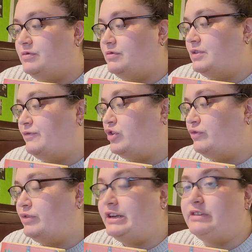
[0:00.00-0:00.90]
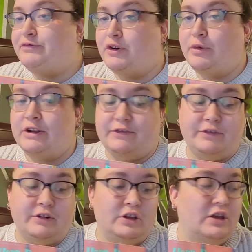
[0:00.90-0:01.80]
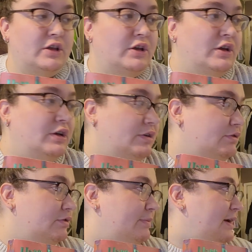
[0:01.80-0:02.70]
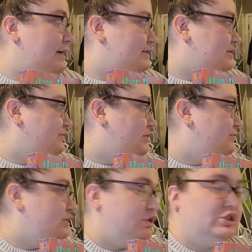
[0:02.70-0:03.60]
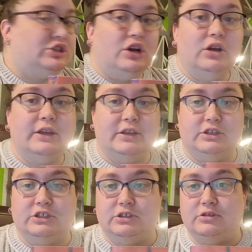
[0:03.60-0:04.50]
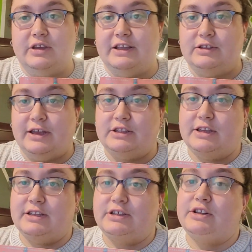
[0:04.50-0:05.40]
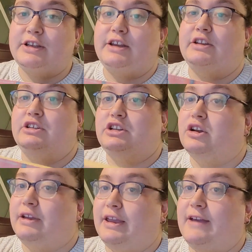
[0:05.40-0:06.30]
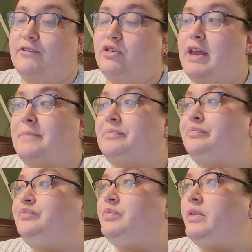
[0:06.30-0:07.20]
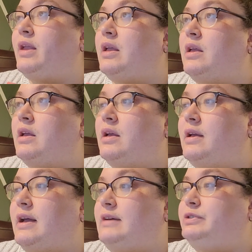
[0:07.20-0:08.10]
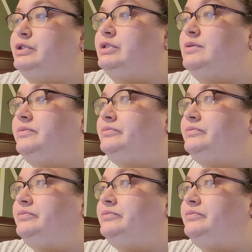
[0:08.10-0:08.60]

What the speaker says: the fourth one, to be honest, the fourth one's chunkish. It starts getting chunky after that. After